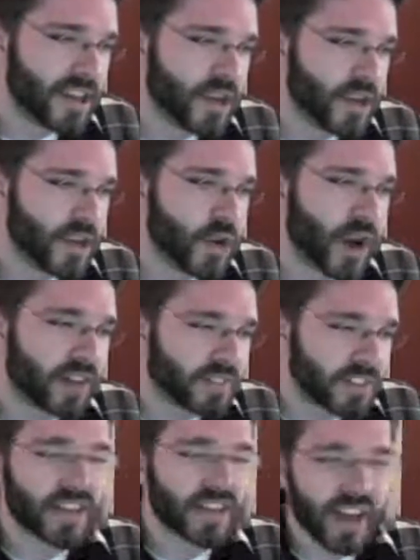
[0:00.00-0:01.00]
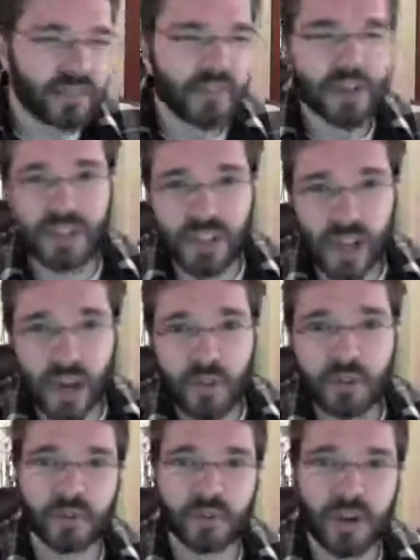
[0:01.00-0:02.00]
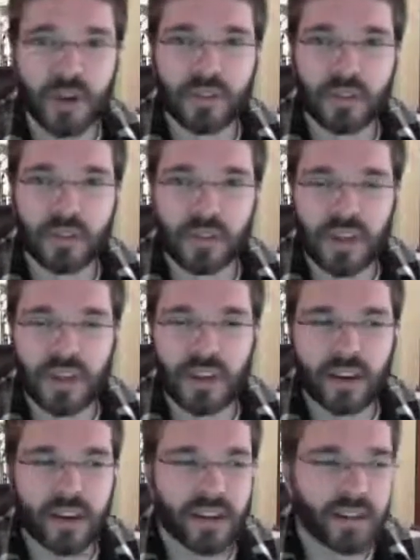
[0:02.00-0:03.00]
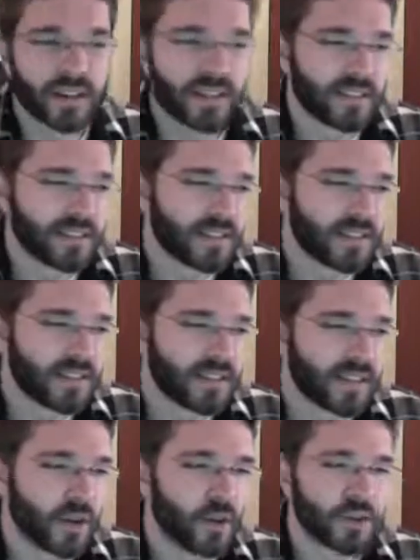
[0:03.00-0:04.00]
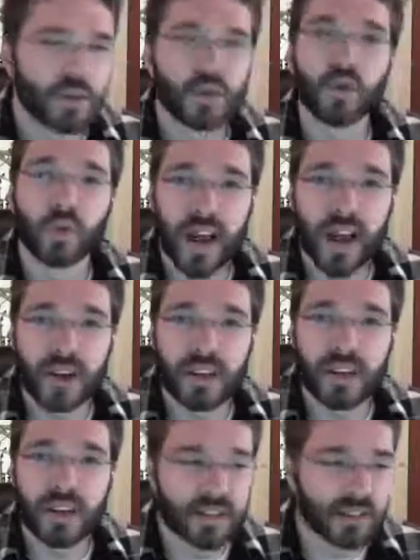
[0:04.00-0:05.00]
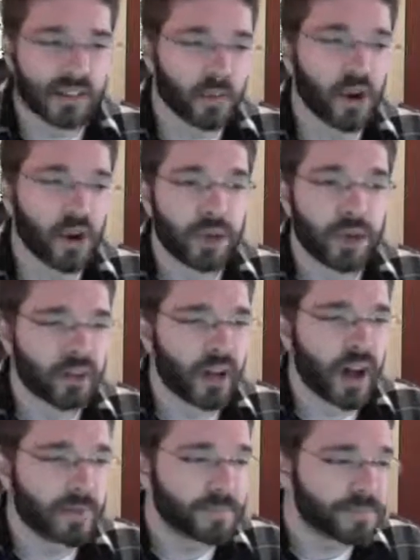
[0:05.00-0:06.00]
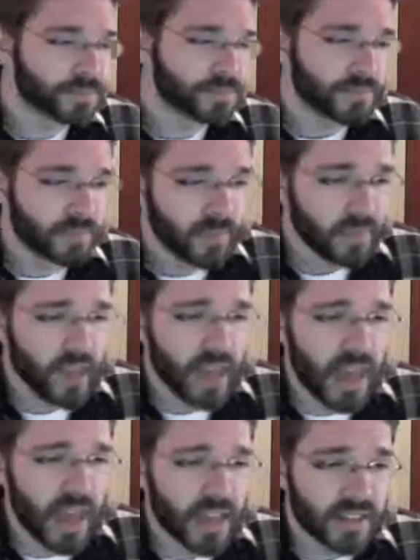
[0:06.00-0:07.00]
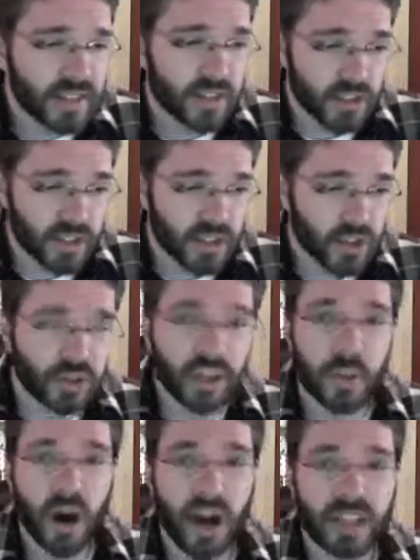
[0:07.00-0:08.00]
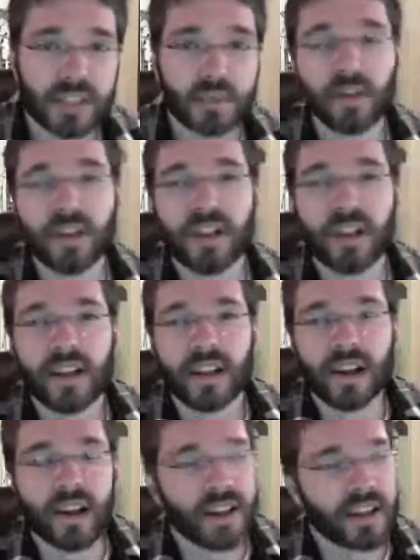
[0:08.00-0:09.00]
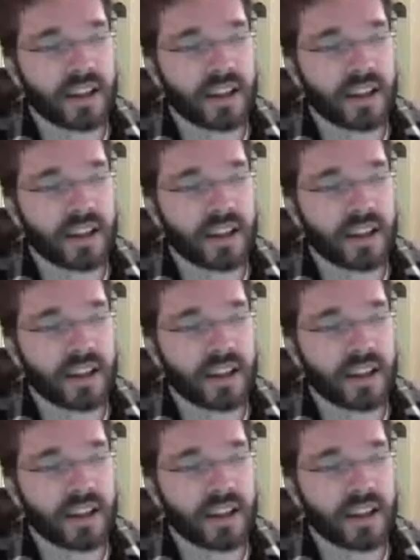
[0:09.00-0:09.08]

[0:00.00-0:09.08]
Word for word: you have to decide for yourself whether the uh, the whole school route is appropriate or not. Mm-hmm. It's certainly possible uh,